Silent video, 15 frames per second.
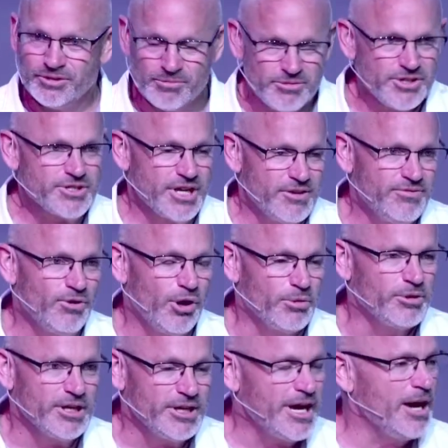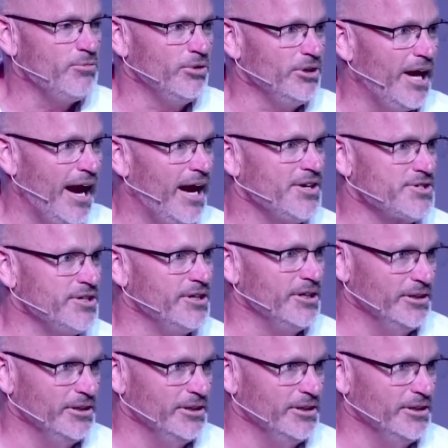from this day forward, and I will ask